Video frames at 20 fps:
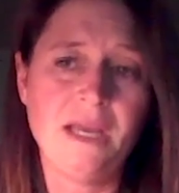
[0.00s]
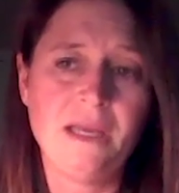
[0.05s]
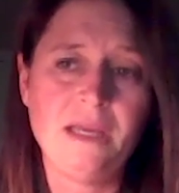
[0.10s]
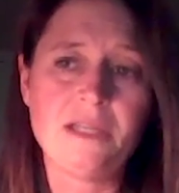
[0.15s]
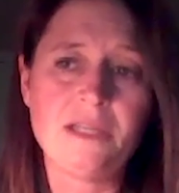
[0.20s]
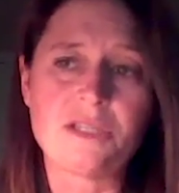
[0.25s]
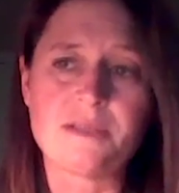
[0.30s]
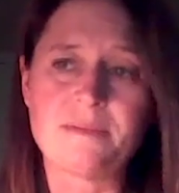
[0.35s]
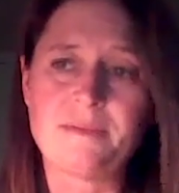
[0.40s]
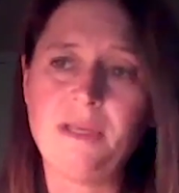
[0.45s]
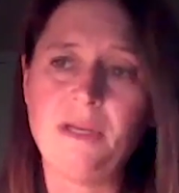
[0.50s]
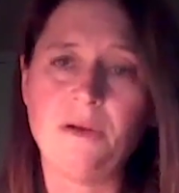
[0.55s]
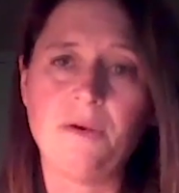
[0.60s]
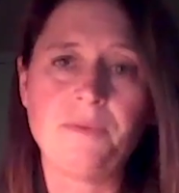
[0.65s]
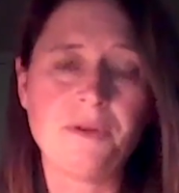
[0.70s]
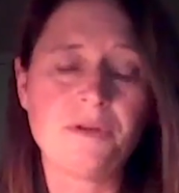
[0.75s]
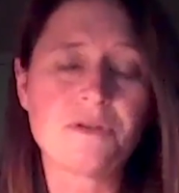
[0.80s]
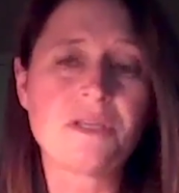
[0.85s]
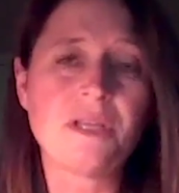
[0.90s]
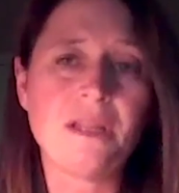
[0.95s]

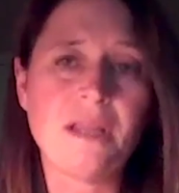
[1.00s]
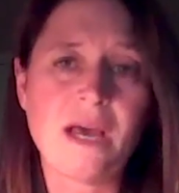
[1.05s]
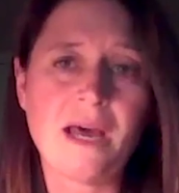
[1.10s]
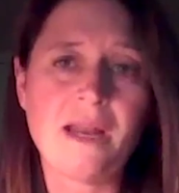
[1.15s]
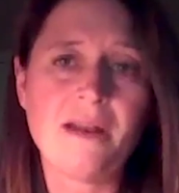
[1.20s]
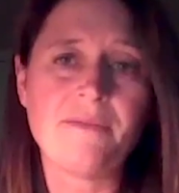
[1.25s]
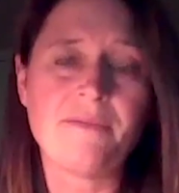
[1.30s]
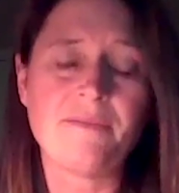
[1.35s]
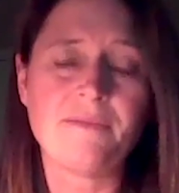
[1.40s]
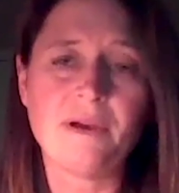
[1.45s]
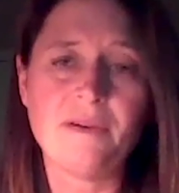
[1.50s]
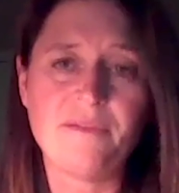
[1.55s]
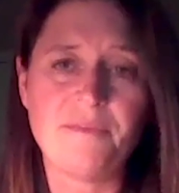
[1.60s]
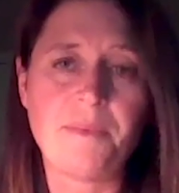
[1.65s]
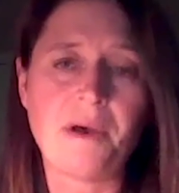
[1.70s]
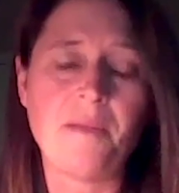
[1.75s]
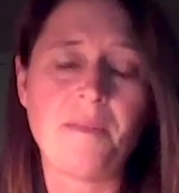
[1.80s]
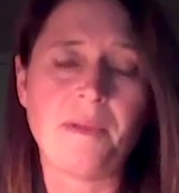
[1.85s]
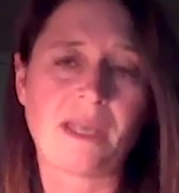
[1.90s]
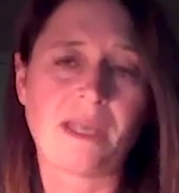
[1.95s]
There's a lot of
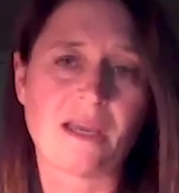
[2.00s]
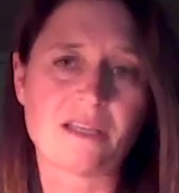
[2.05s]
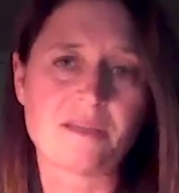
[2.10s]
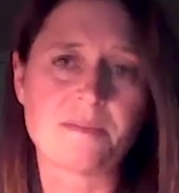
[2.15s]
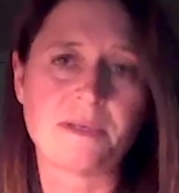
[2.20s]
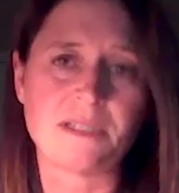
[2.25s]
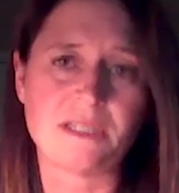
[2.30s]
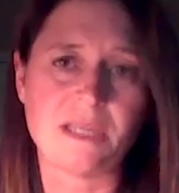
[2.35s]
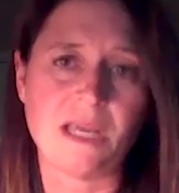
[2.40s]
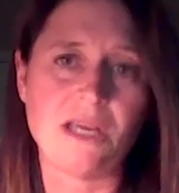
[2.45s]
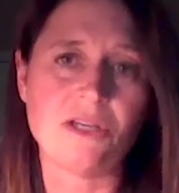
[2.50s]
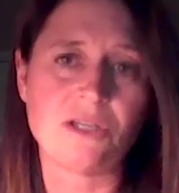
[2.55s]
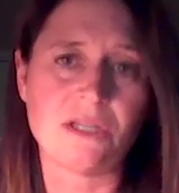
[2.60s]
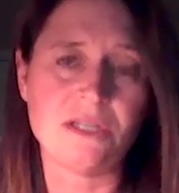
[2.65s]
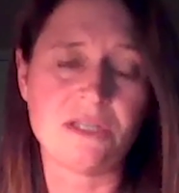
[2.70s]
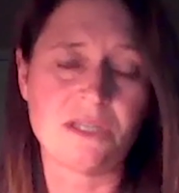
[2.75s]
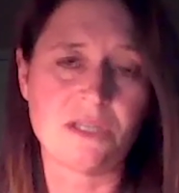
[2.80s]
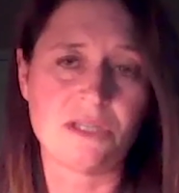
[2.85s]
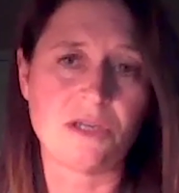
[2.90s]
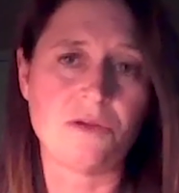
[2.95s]
public
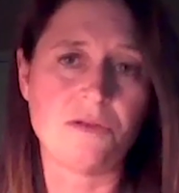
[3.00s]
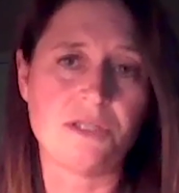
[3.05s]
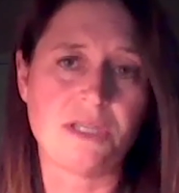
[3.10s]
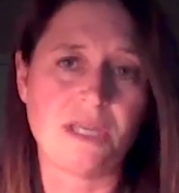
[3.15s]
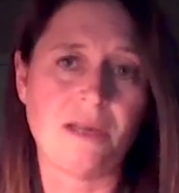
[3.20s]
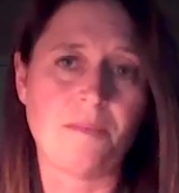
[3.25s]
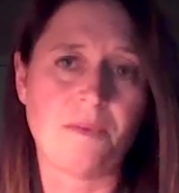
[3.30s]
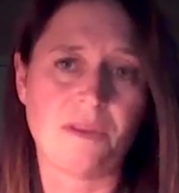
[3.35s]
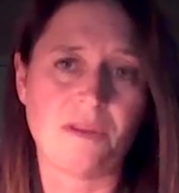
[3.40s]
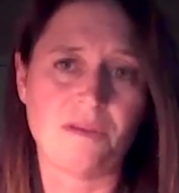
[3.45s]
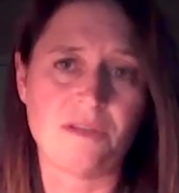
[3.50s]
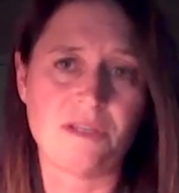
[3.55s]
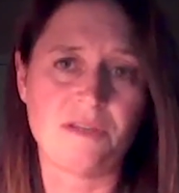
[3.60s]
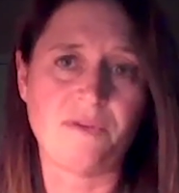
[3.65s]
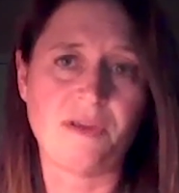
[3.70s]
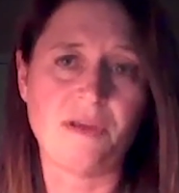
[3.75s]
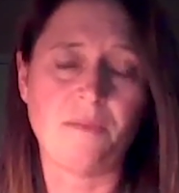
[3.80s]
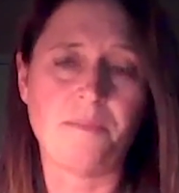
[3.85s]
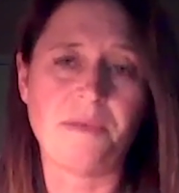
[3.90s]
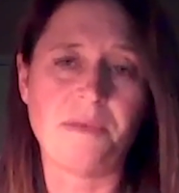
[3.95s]
expectations associated with this
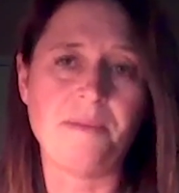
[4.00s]
field.